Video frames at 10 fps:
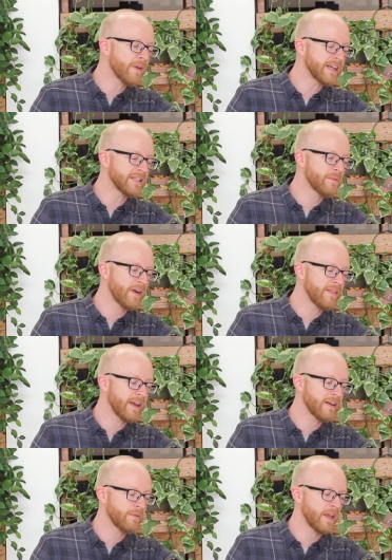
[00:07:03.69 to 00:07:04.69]
I did find
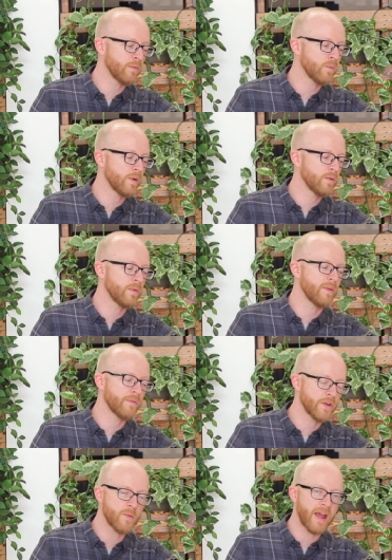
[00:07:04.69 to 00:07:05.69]
that if it, the
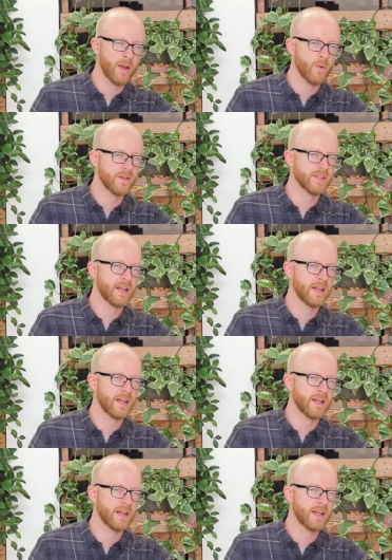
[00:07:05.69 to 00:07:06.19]
further back it was,